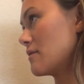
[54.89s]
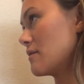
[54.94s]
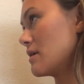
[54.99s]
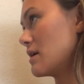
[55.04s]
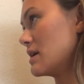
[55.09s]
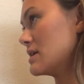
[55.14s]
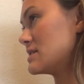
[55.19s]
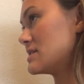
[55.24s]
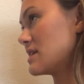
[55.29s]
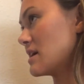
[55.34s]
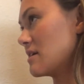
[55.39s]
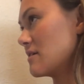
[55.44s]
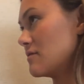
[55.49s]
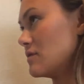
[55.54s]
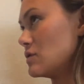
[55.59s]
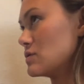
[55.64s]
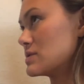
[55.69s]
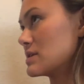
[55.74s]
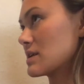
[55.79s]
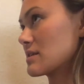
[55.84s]
instead of
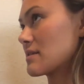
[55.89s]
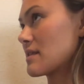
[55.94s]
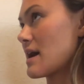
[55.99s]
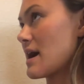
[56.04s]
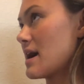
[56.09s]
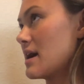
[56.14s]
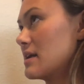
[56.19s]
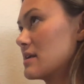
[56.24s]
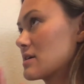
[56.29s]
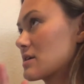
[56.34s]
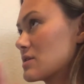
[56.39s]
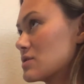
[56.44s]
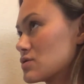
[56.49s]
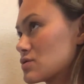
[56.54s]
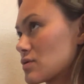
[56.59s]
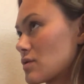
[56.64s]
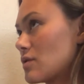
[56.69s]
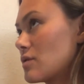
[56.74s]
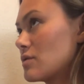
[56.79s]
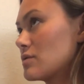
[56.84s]
using that
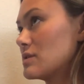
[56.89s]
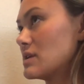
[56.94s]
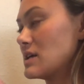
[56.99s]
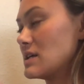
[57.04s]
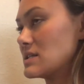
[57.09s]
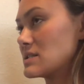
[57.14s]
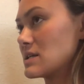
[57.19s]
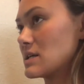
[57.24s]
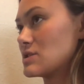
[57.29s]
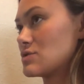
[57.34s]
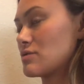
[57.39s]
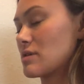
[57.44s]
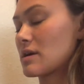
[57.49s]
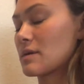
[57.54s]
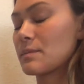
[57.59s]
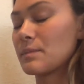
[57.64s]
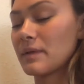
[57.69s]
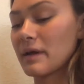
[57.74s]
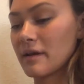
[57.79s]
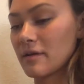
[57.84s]
controlled eccentric
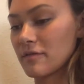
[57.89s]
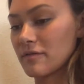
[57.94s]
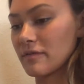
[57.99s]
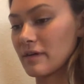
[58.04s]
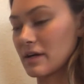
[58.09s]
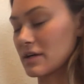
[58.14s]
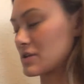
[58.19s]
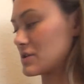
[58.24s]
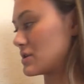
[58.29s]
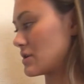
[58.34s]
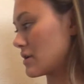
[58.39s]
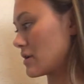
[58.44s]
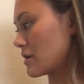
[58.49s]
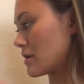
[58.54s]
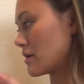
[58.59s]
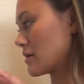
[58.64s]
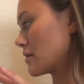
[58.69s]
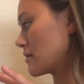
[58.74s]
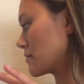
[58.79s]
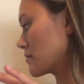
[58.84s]
plantar
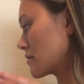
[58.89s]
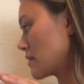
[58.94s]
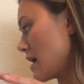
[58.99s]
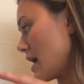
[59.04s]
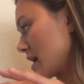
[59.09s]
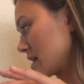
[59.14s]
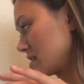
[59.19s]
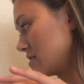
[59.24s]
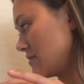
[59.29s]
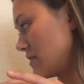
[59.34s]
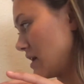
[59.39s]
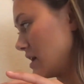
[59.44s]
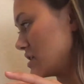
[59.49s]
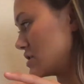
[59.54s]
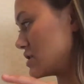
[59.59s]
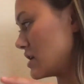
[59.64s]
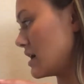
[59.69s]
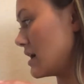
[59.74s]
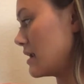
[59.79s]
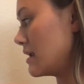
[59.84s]
flexor
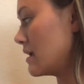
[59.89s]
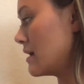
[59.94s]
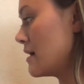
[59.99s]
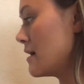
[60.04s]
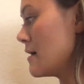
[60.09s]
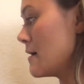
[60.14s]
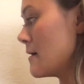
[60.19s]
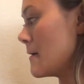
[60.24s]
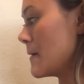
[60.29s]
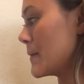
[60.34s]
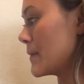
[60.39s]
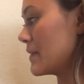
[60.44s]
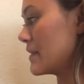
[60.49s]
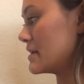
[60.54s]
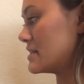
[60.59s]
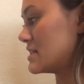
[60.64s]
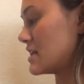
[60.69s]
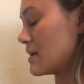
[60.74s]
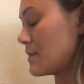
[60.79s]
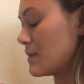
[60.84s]
activation, the
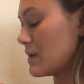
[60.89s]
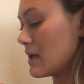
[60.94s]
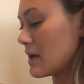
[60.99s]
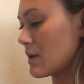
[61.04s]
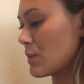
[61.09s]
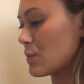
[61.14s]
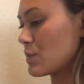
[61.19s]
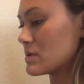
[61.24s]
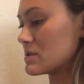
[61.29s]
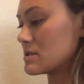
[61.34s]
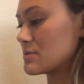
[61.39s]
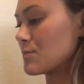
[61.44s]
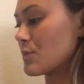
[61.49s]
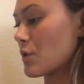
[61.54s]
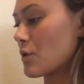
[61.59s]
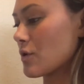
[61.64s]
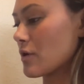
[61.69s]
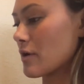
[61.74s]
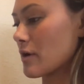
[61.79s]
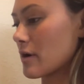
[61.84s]
tibia was
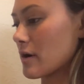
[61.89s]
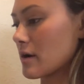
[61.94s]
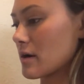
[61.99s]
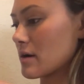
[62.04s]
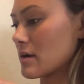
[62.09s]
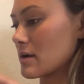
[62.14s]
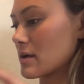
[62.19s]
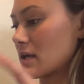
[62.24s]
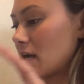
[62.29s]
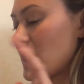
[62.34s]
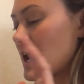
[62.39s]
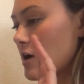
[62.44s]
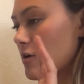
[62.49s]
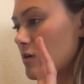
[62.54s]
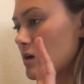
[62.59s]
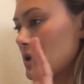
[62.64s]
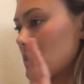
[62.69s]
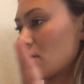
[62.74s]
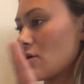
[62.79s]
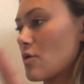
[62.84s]
more
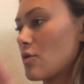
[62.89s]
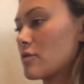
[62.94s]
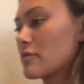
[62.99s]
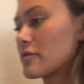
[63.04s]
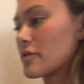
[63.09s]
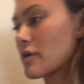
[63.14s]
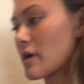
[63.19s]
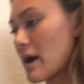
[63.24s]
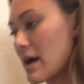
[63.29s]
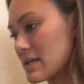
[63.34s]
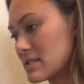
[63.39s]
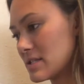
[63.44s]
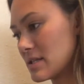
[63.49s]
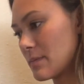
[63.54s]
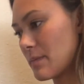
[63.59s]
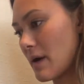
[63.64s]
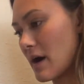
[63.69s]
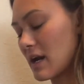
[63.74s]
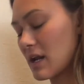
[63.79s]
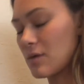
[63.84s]
carried over as the
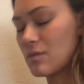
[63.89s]
body